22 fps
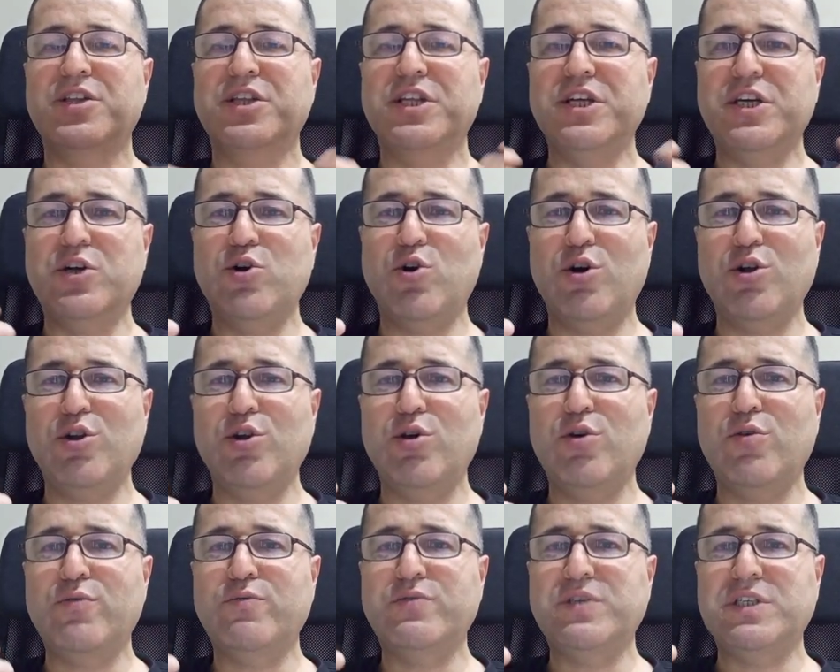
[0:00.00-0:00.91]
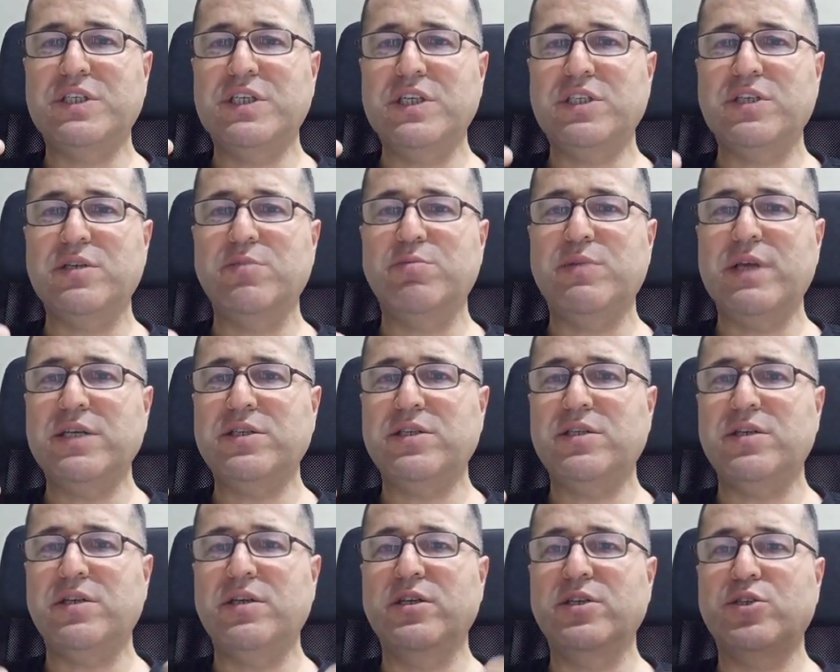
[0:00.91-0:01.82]
The goal of system
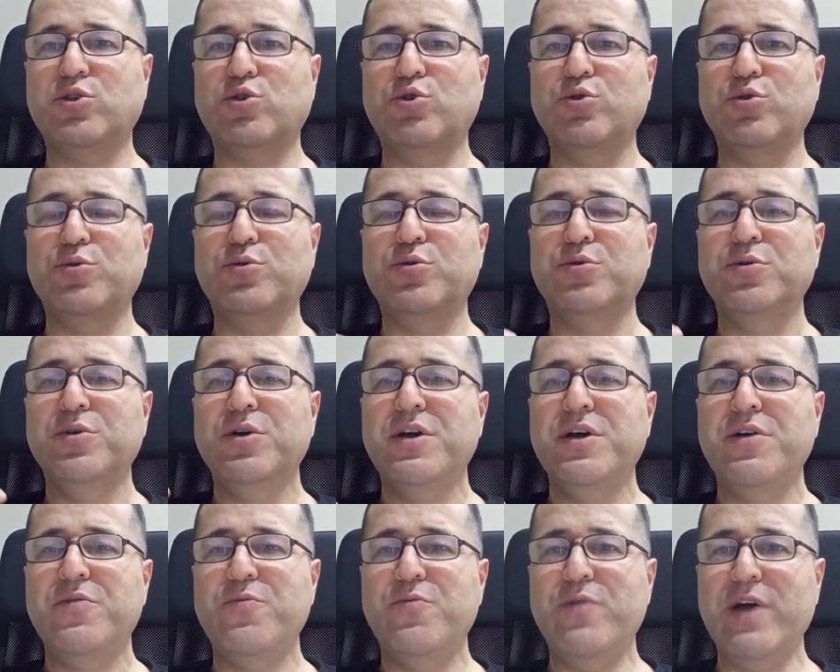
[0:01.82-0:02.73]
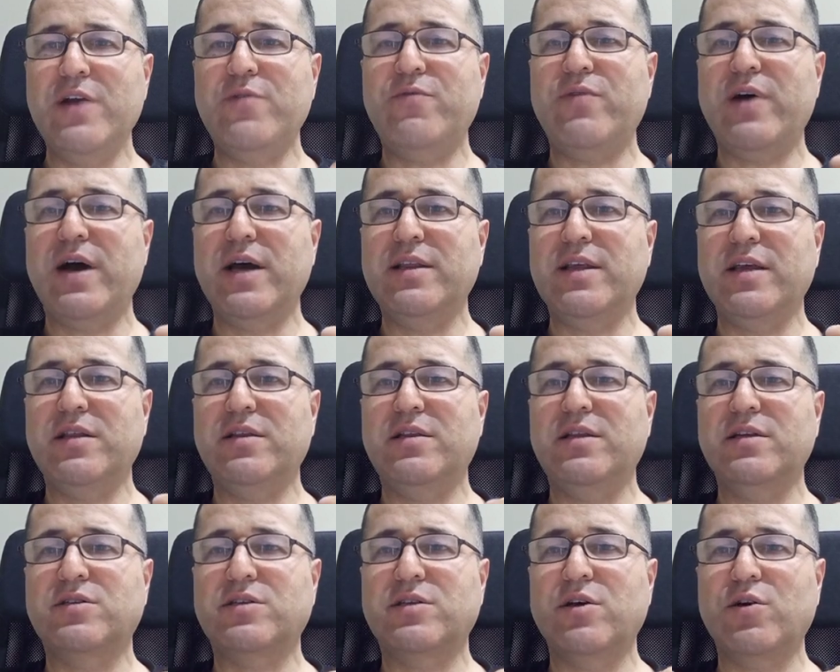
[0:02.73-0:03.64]
testing is to verify that
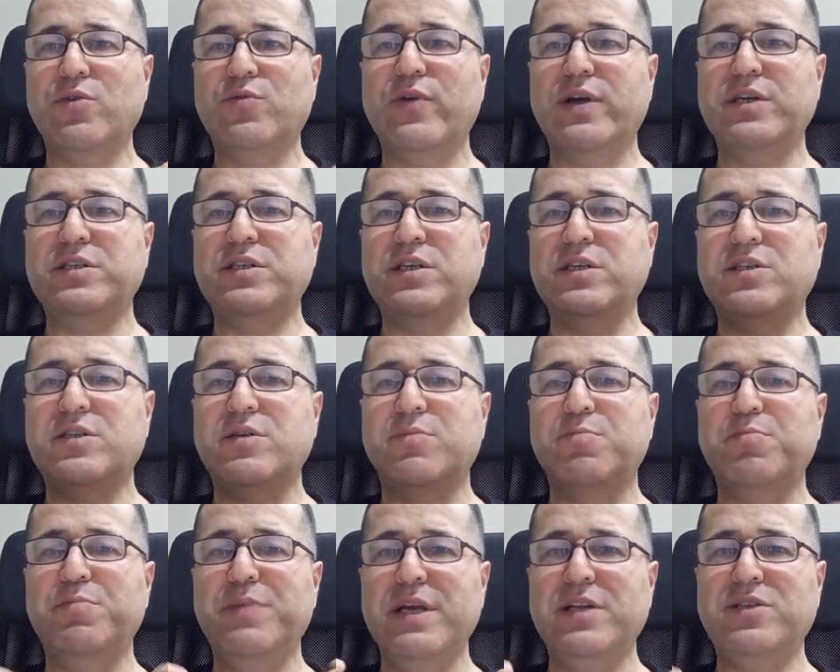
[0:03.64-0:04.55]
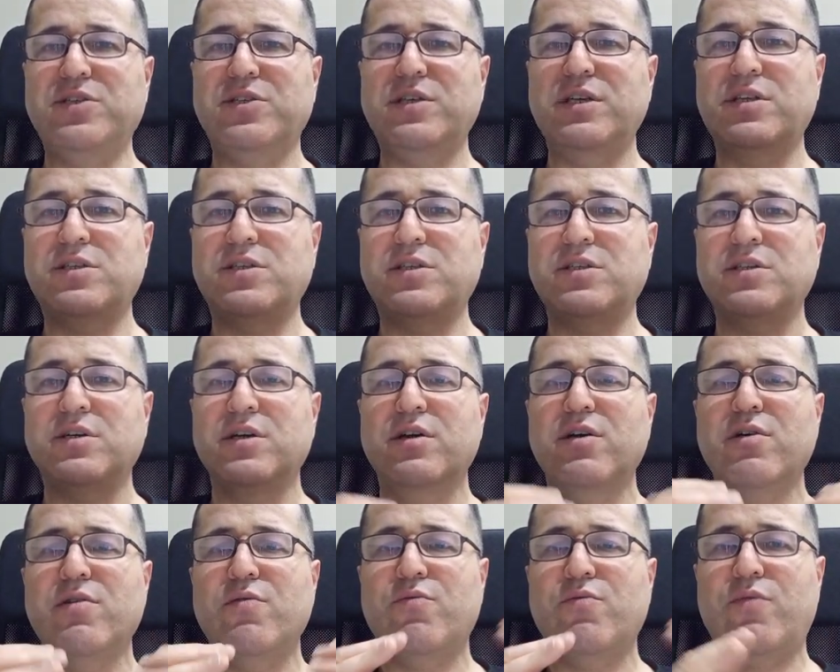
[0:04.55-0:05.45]
the software system meets its
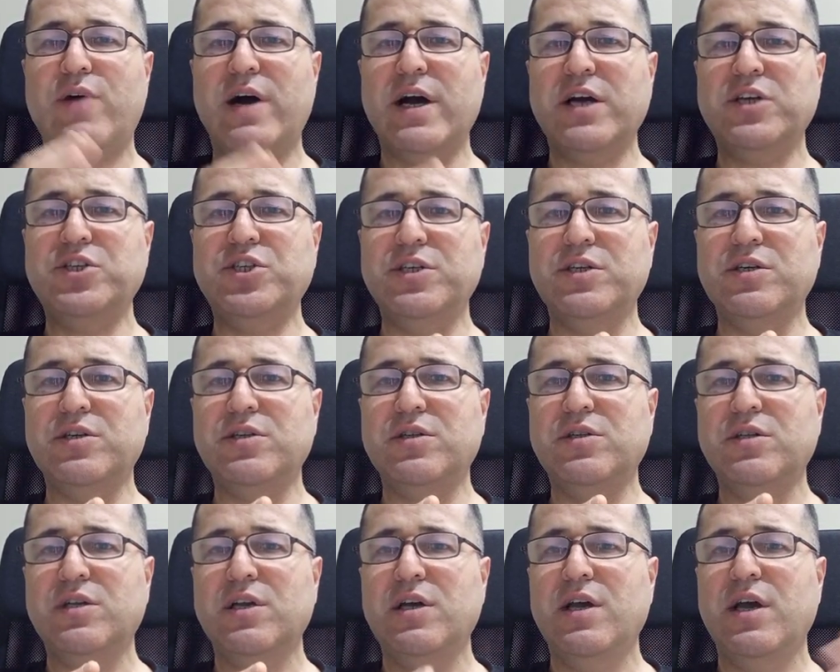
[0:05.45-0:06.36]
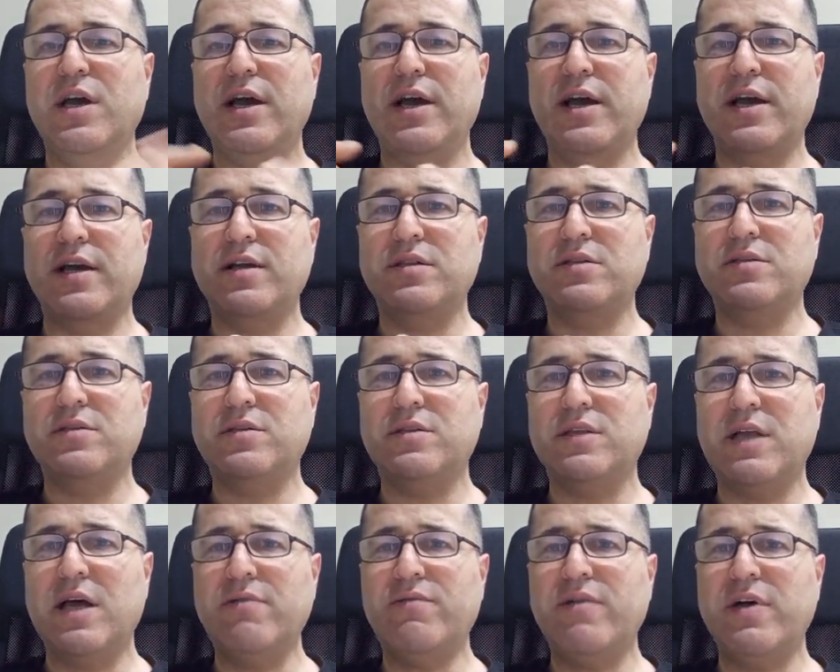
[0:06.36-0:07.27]
functional and
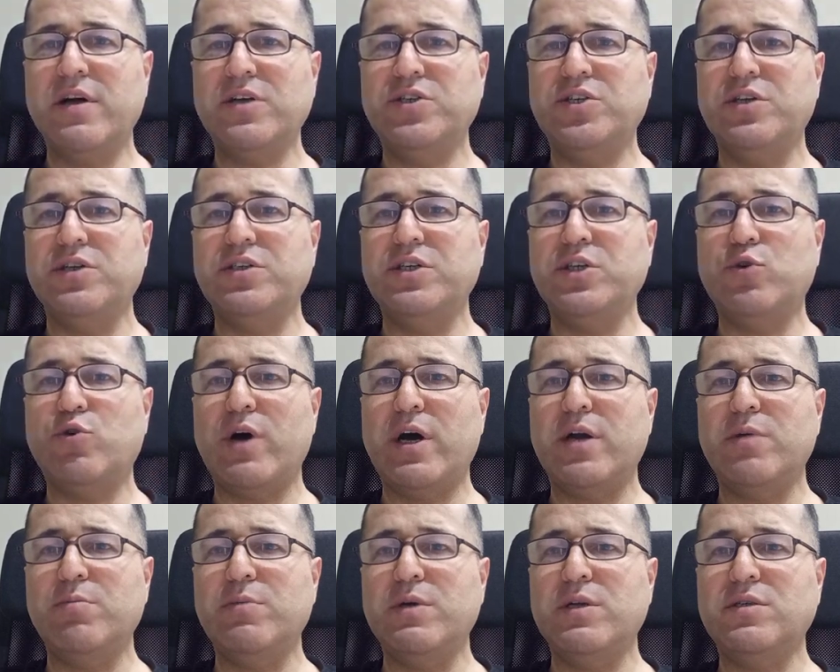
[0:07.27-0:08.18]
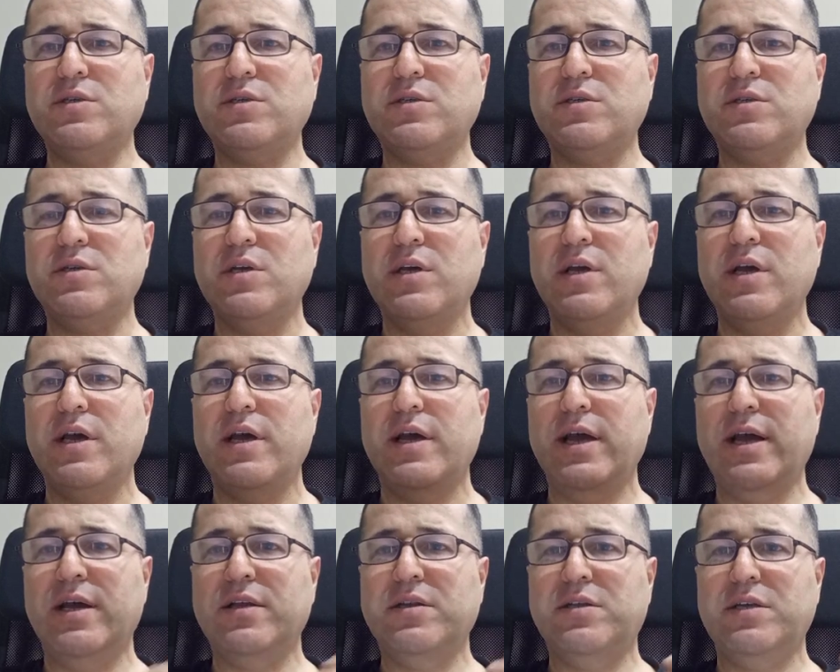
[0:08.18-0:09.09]
non-functional requirements
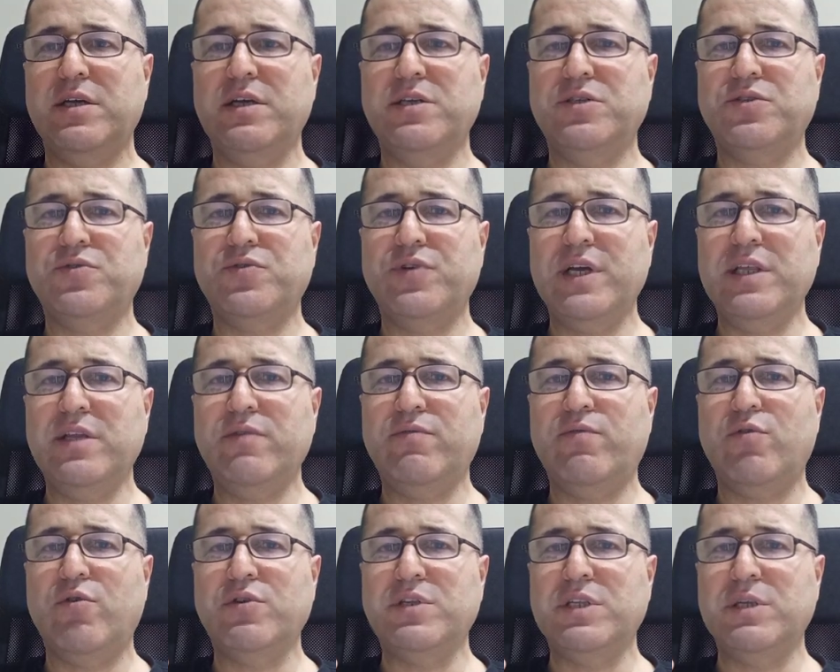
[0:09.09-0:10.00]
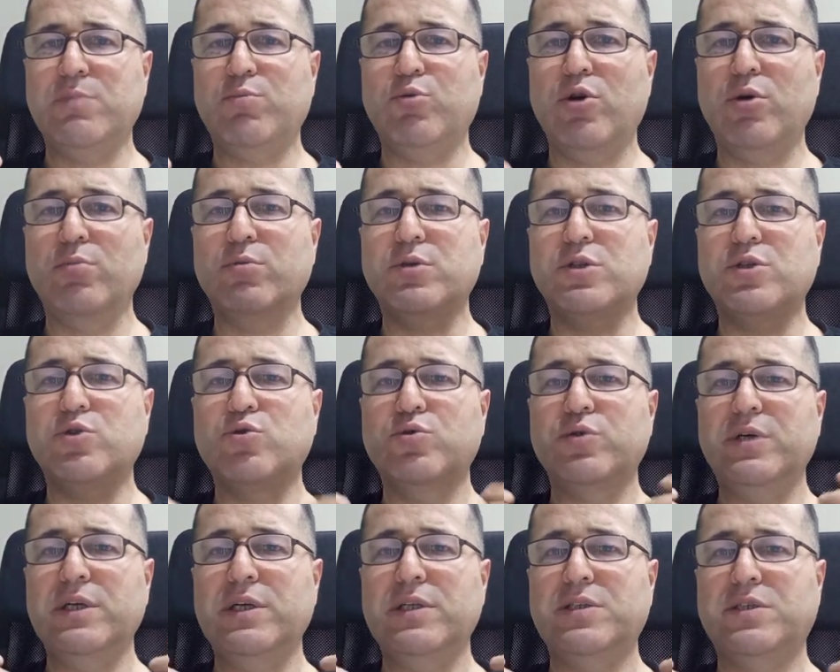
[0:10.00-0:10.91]
and is ready for deployment
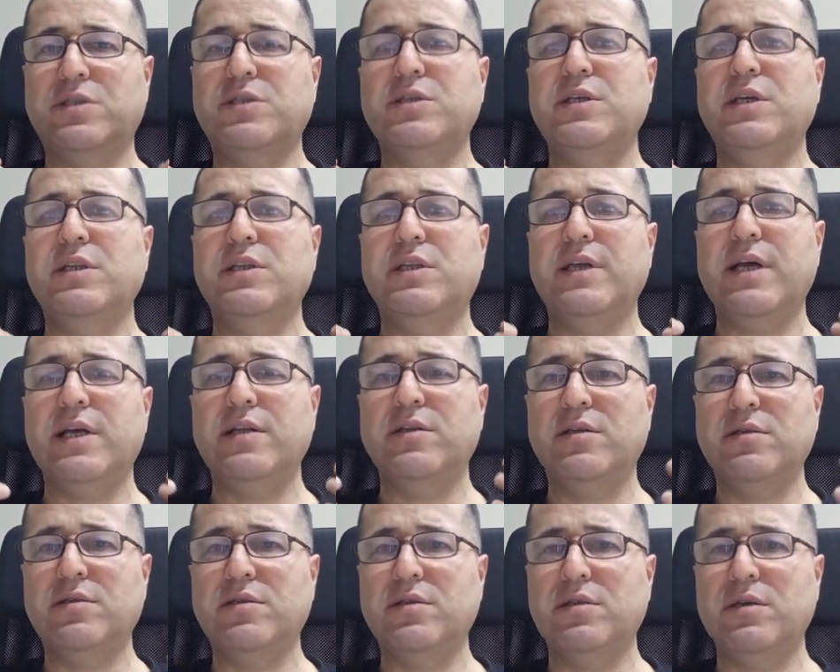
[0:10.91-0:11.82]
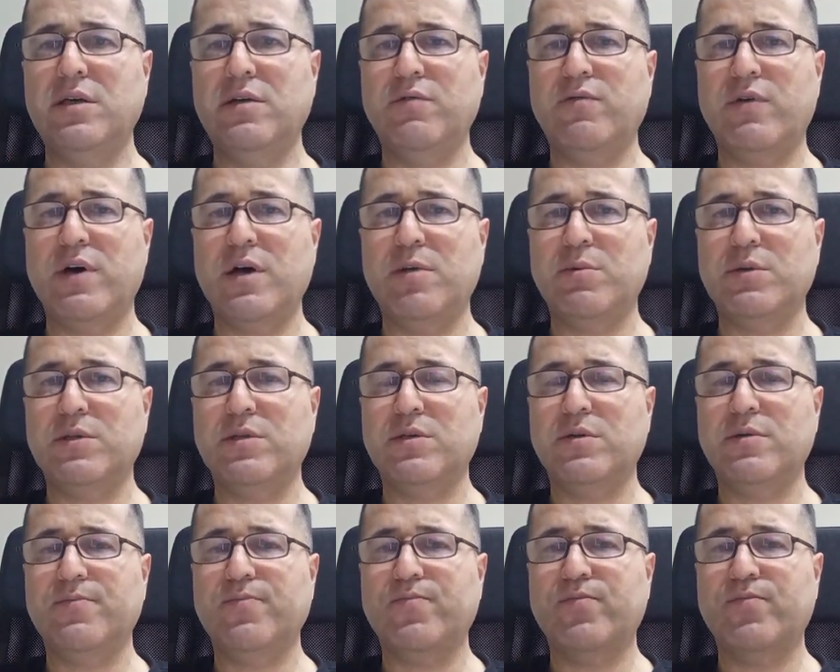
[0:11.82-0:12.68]
to its intended environment.